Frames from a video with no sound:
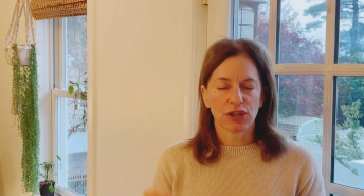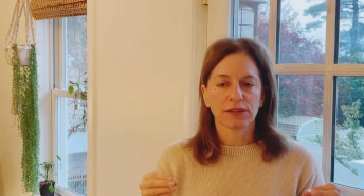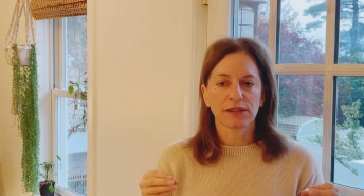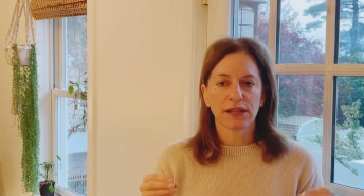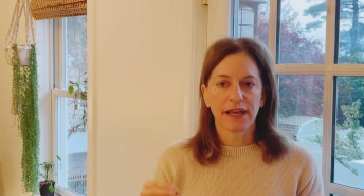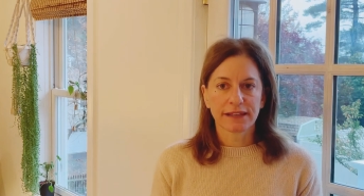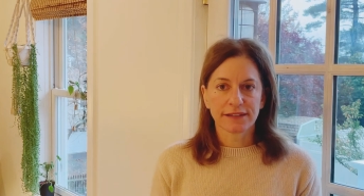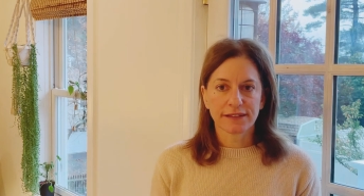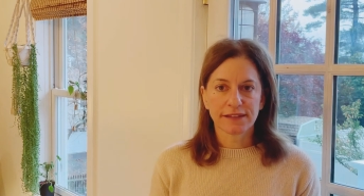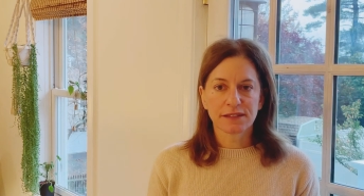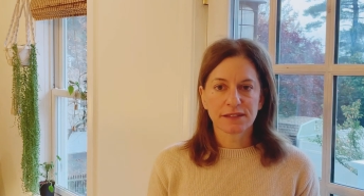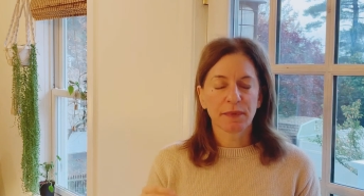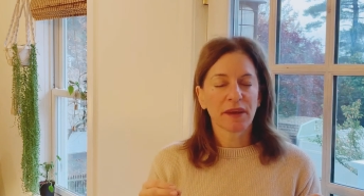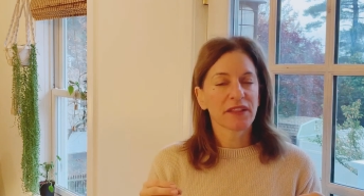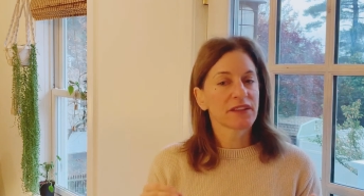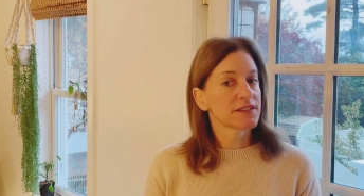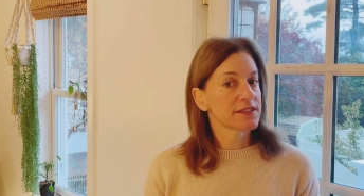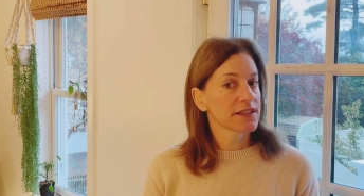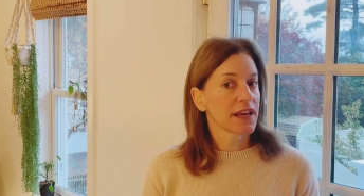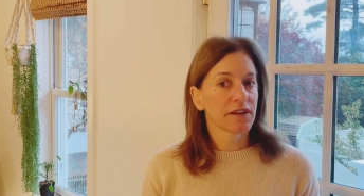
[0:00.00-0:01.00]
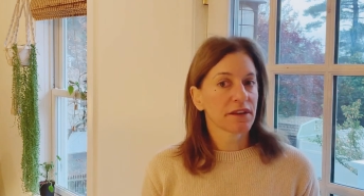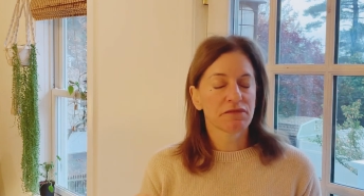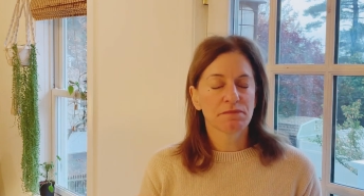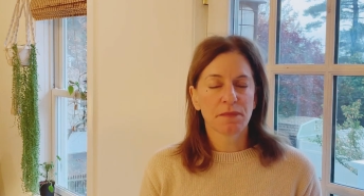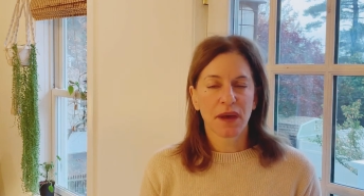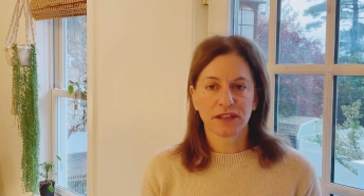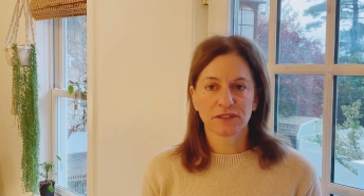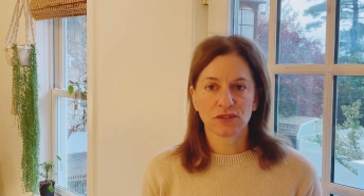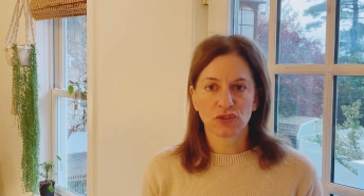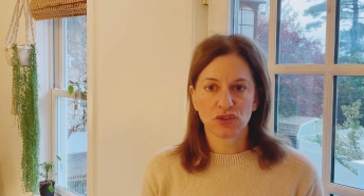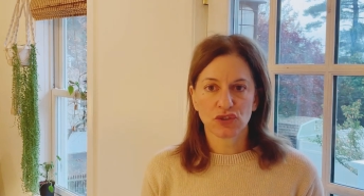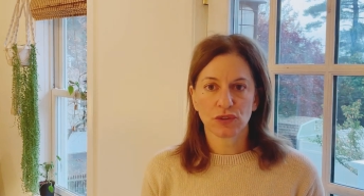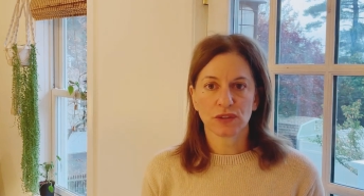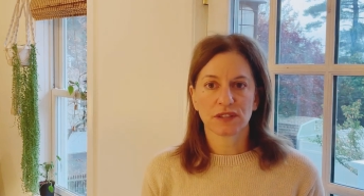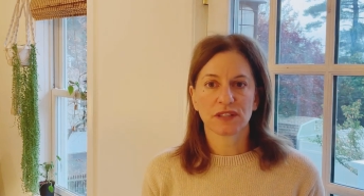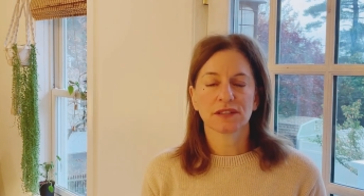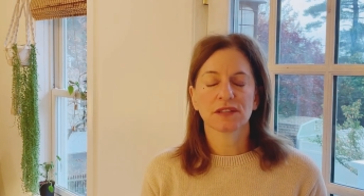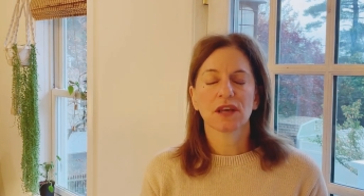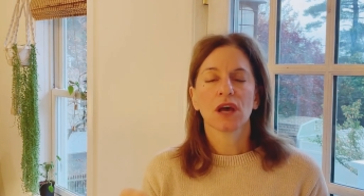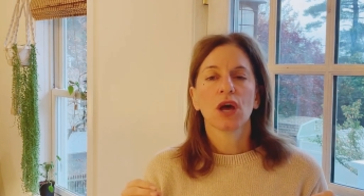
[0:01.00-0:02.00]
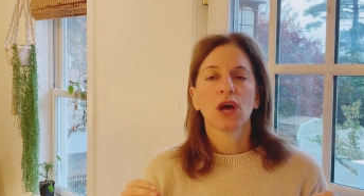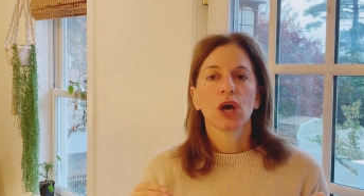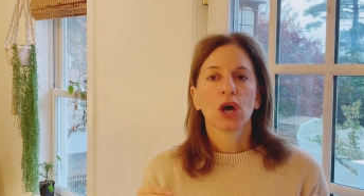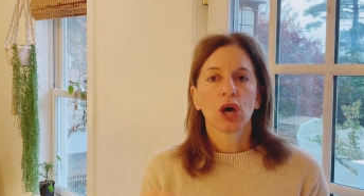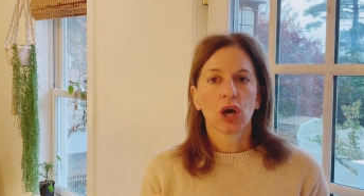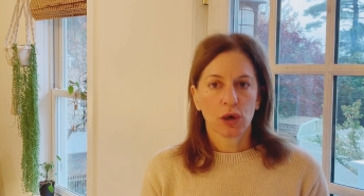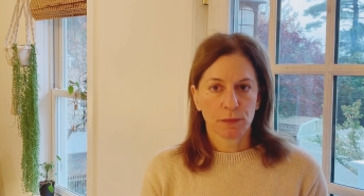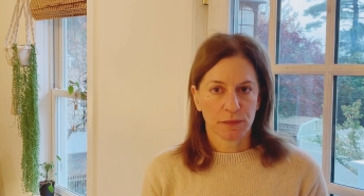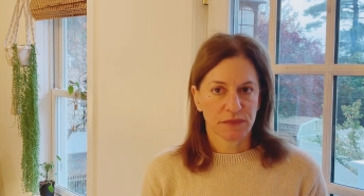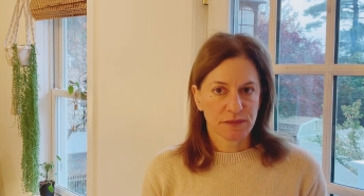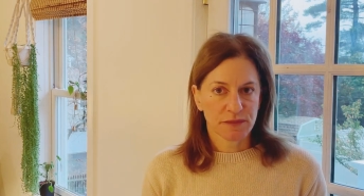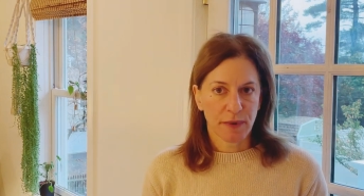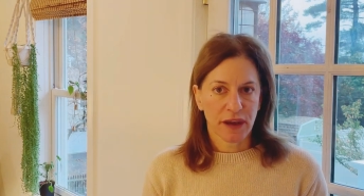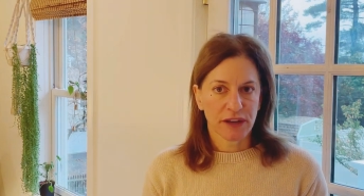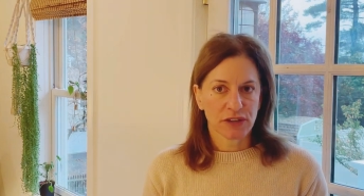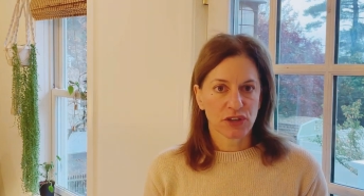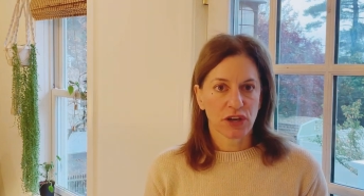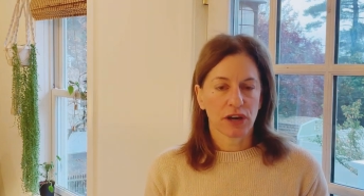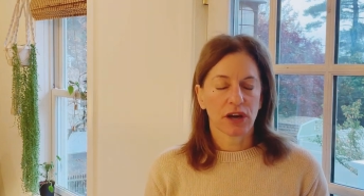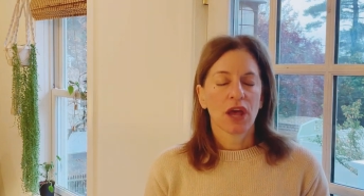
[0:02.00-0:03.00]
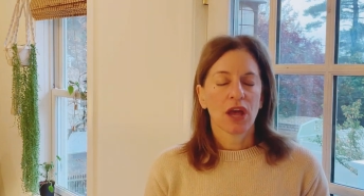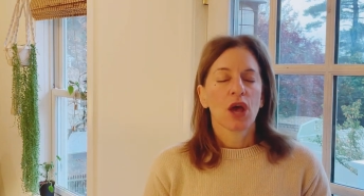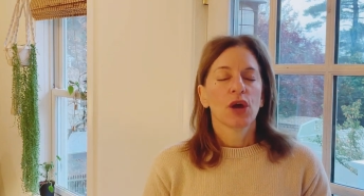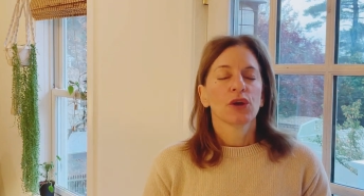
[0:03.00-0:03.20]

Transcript: licensed by the state of Massachusetts home inspector.